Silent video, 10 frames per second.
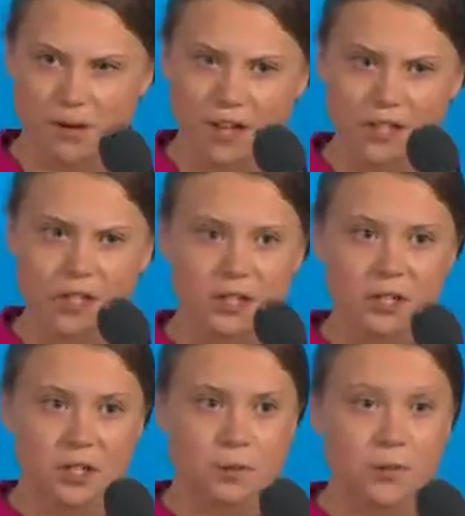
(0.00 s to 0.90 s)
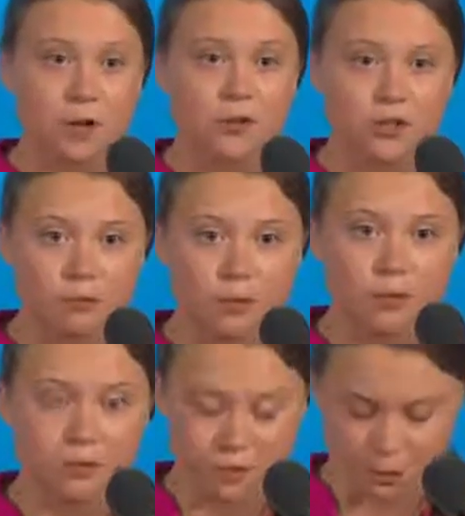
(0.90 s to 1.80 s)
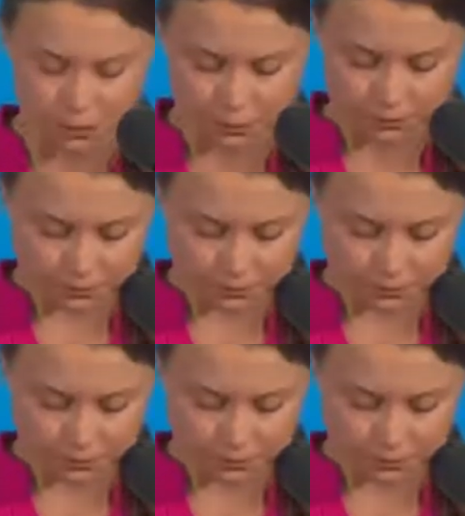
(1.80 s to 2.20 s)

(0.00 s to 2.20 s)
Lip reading: reactions beyond human control.